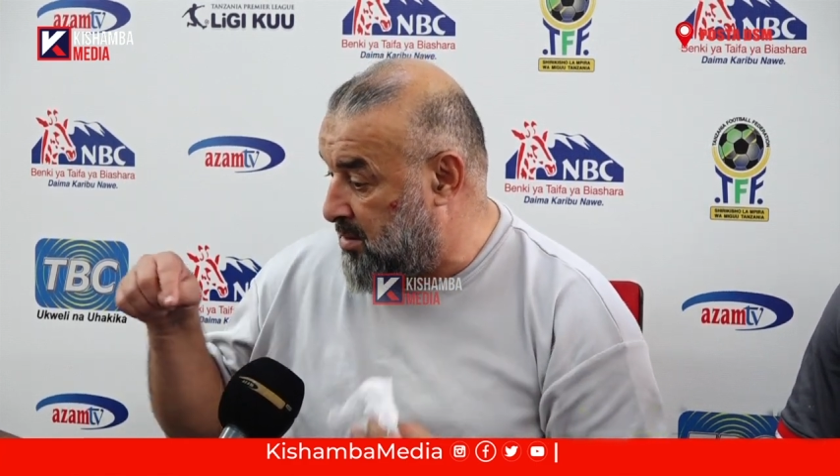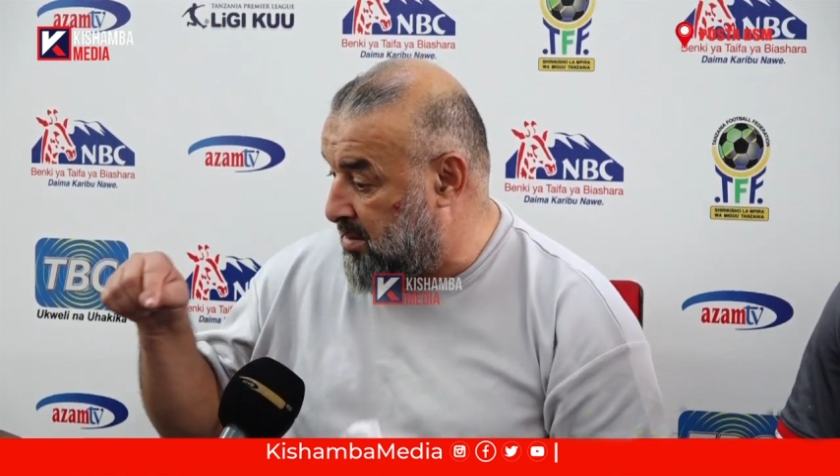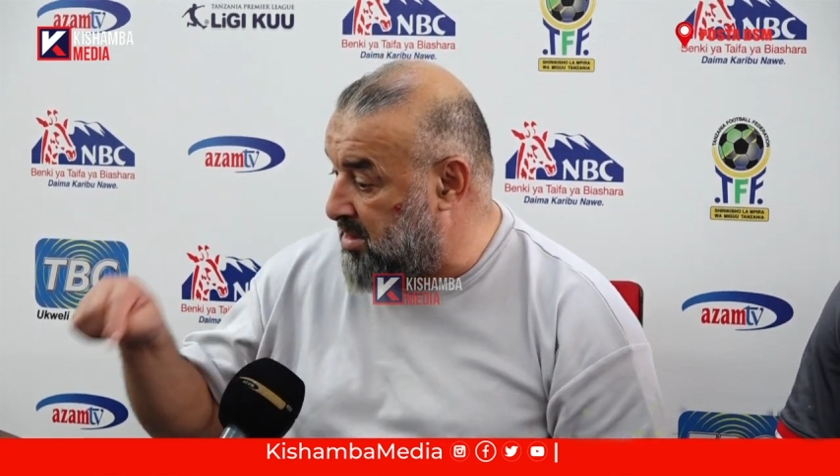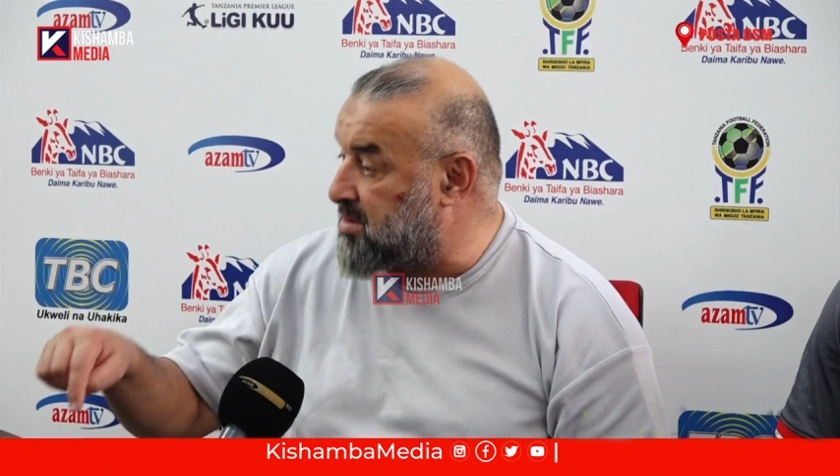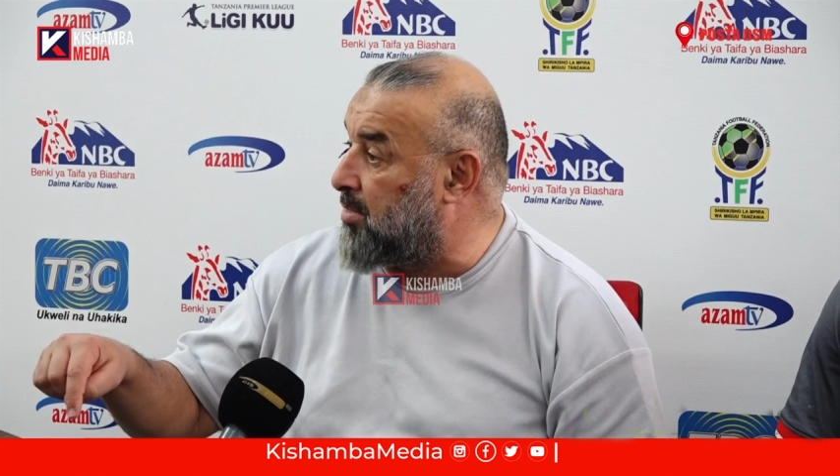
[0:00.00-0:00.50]

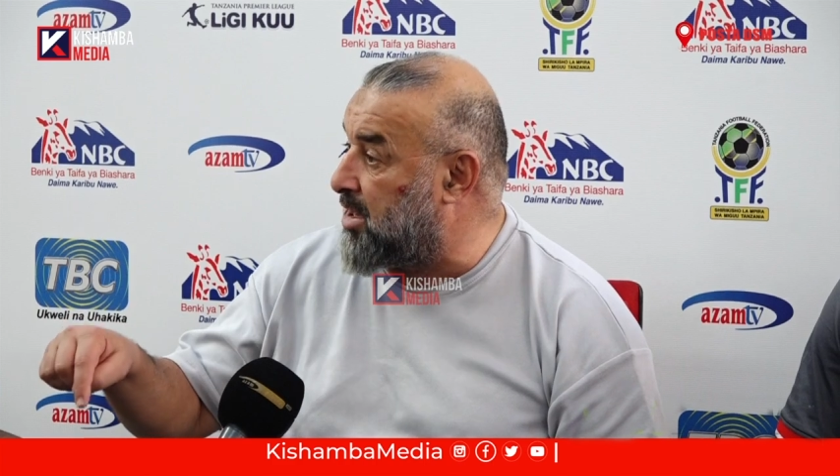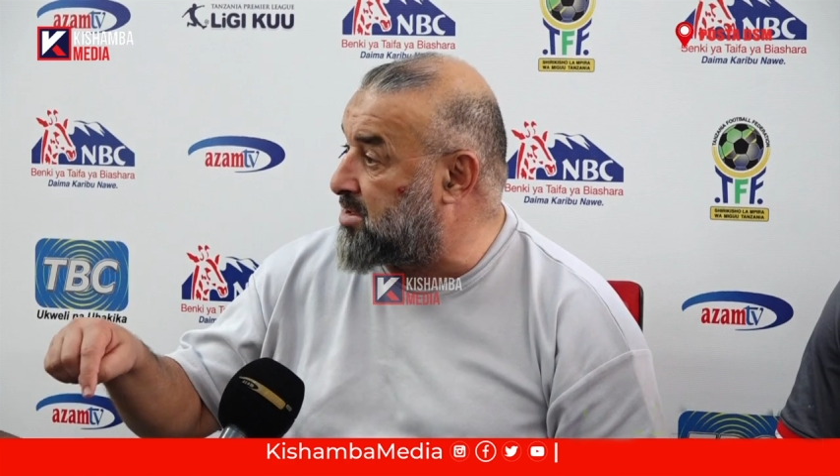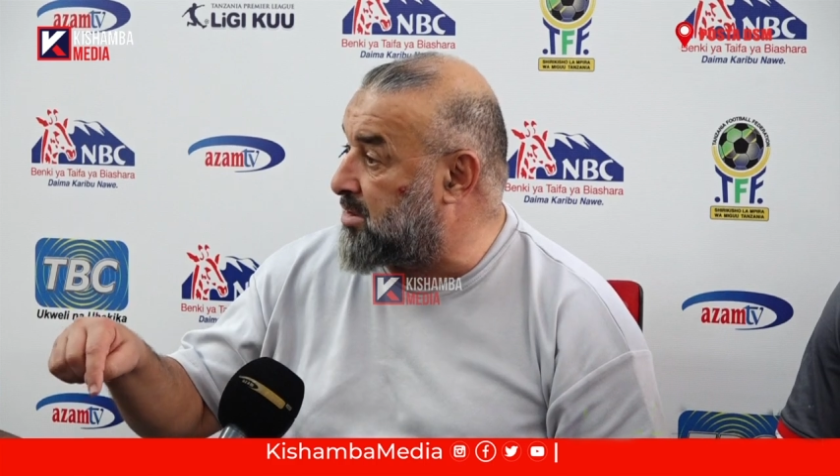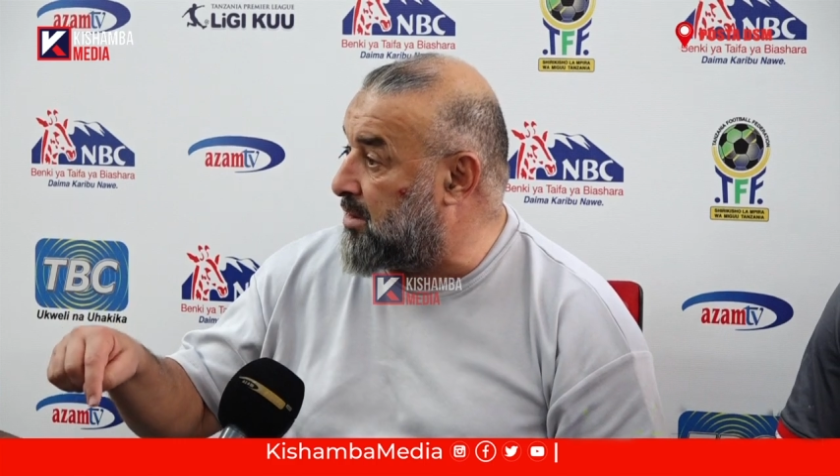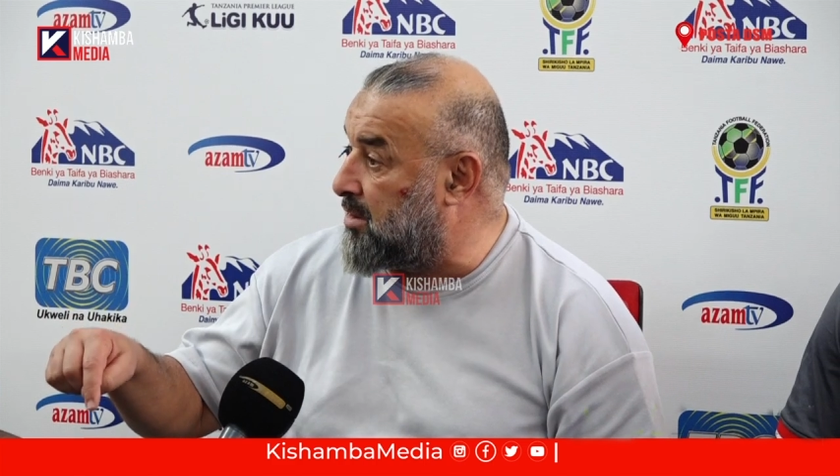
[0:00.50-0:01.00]
this match